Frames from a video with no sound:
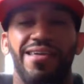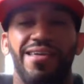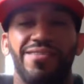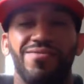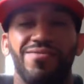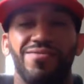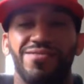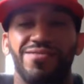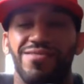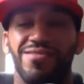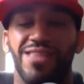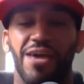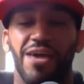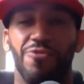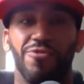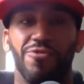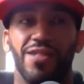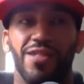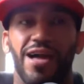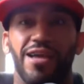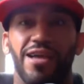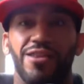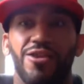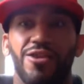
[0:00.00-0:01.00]
And they were
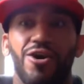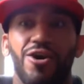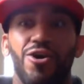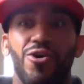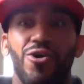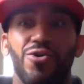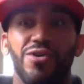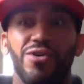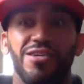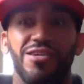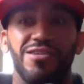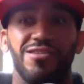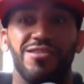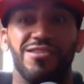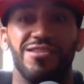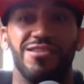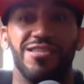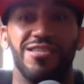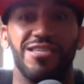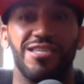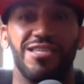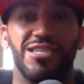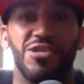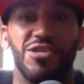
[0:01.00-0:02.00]
like, "No,
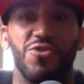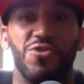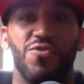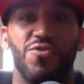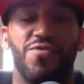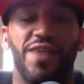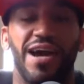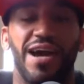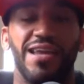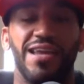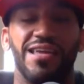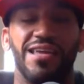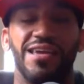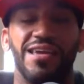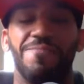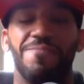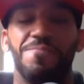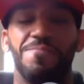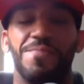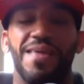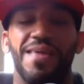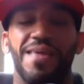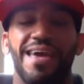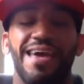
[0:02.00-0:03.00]
he's still fighting."
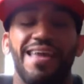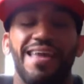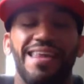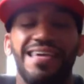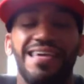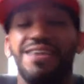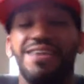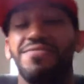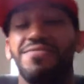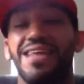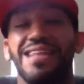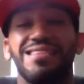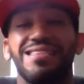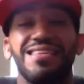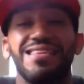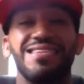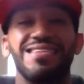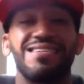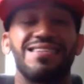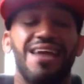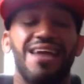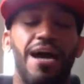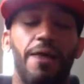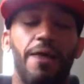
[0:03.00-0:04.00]
And even at
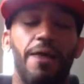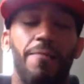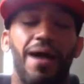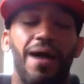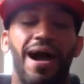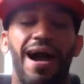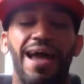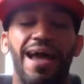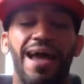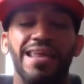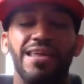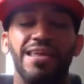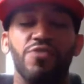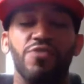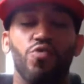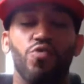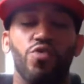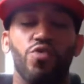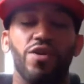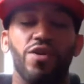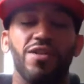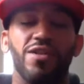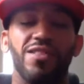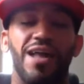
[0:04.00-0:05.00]
this time, I didn't
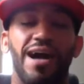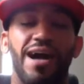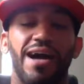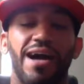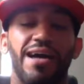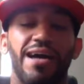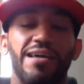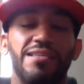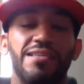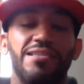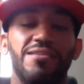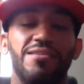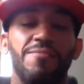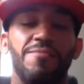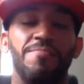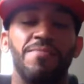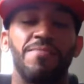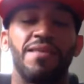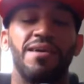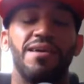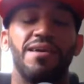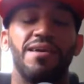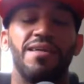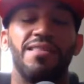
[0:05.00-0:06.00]
realize
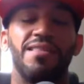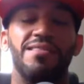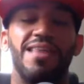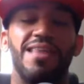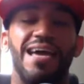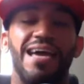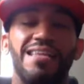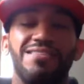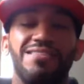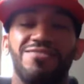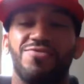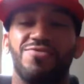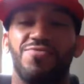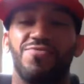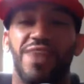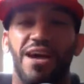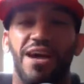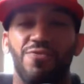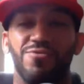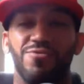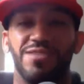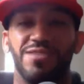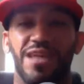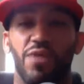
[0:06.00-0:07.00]
that his
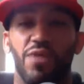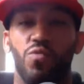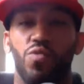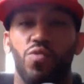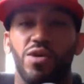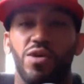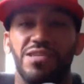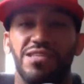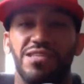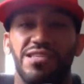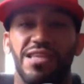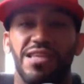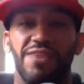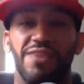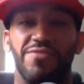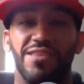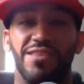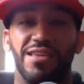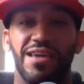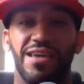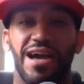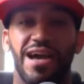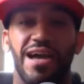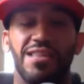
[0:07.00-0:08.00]
fight was at
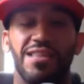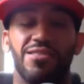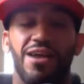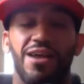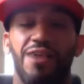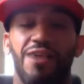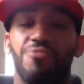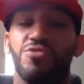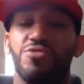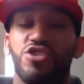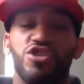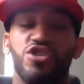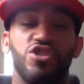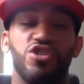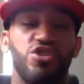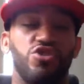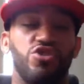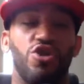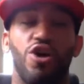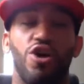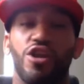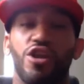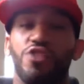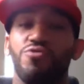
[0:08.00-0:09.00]
170. I would just
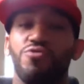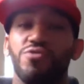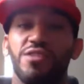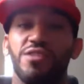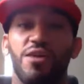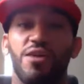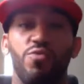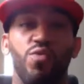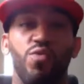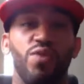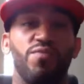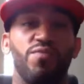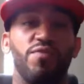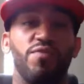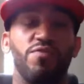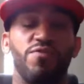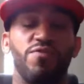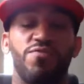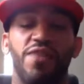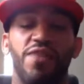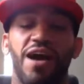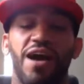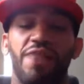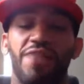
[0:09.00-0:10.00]
thought it was at
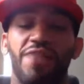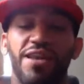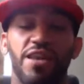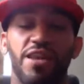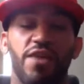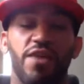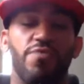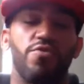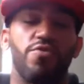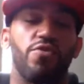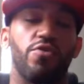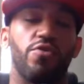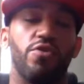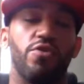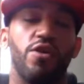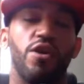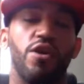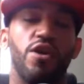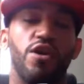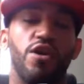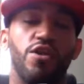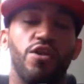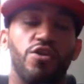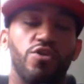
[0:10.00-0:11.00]
155. I never
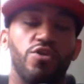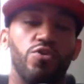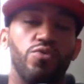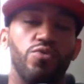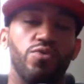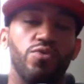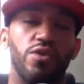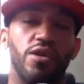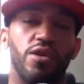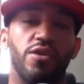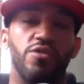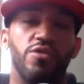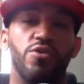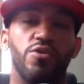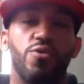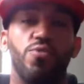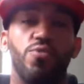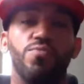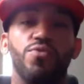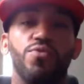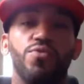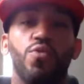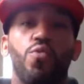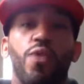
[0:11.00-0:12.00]
knew the
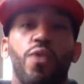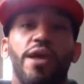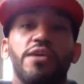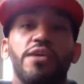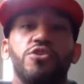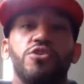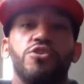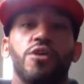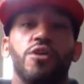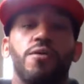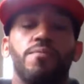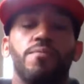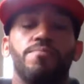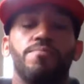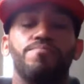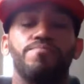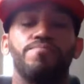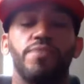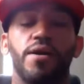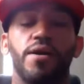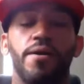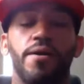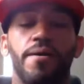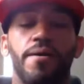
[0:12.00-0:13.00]
weight jump.
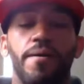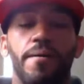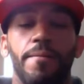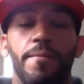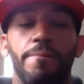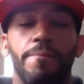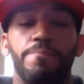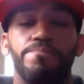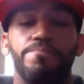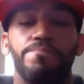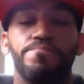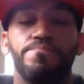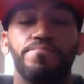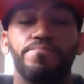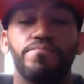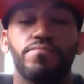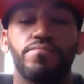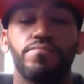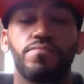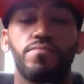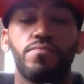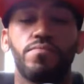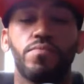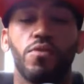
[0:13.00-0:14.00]

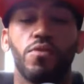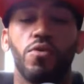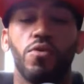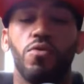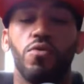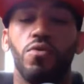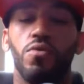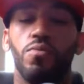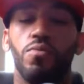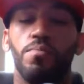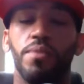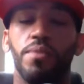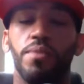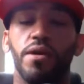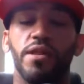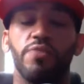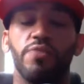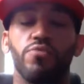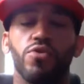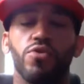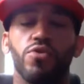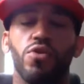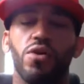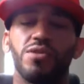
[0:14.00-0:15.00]
But in
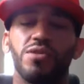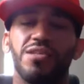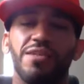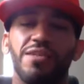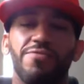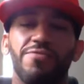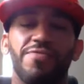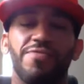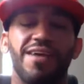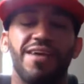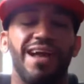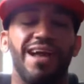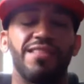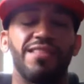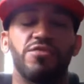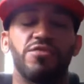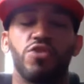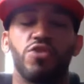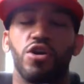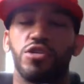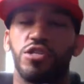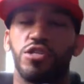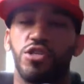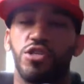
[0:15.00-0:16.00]
regards to that fight, I
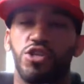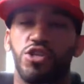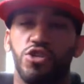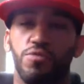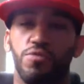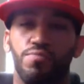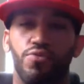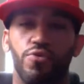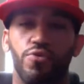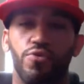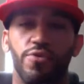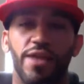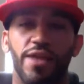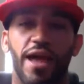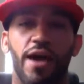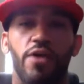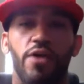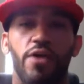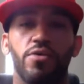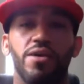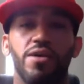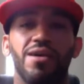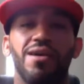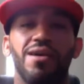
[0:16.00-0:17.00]
thought she should have pulled
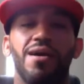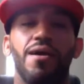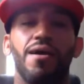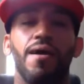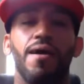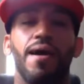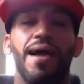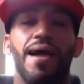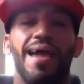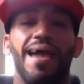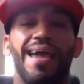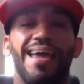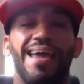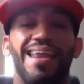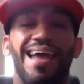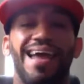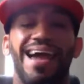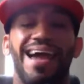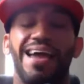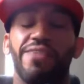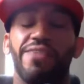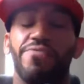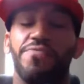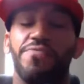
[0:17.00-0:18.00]
out, and I
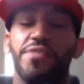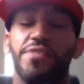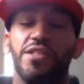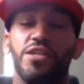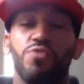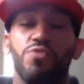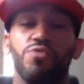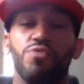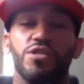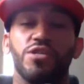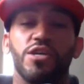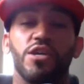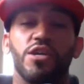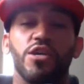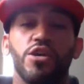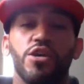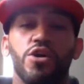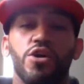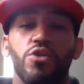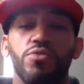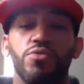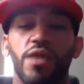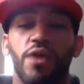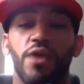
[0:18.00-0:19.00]
had a feeling it was going to
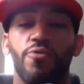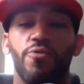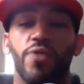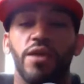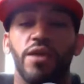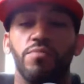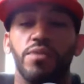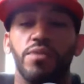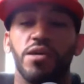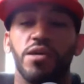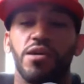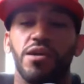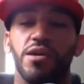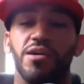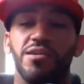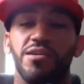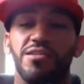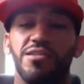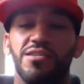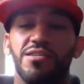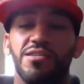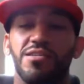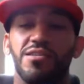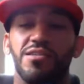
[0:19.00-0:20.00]
go that way
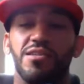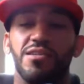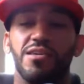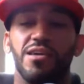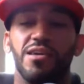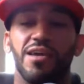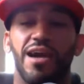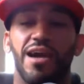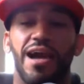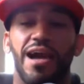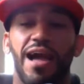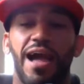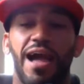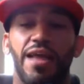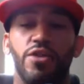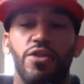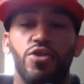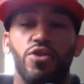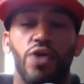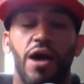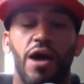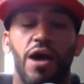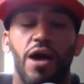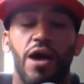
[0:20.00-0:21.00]
because
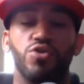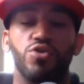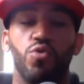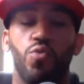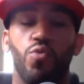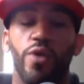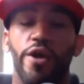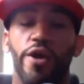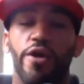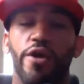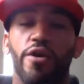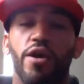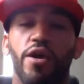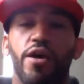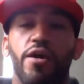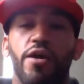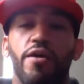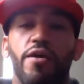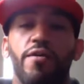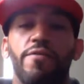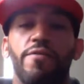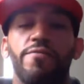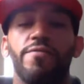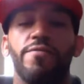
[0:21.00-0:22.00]
I was aware
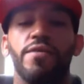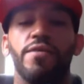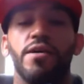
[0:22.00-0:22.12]
of